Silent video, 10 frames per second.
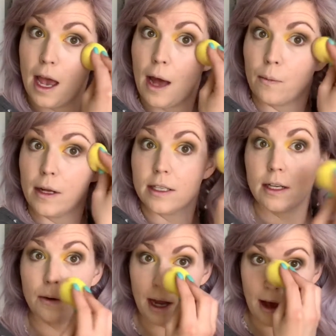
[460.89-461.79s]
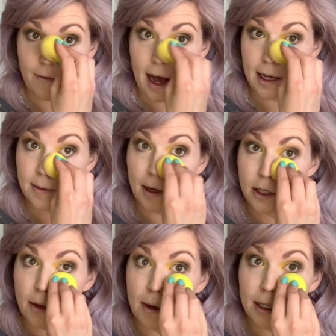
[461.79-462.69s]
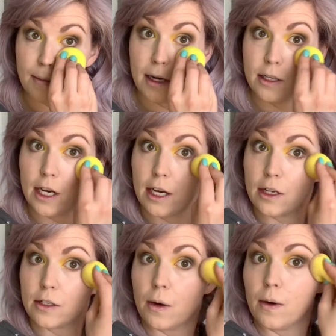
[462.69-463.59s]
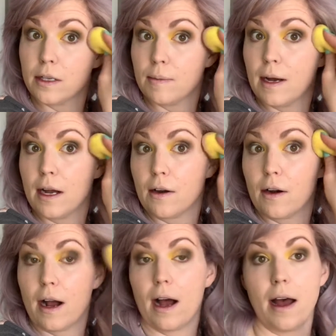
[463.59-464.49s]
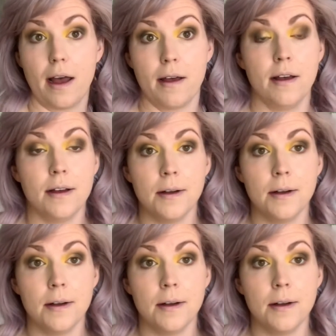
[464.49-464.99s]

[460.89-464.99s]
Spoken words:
And once I don't have as much on my sponge, I just go into my under eye.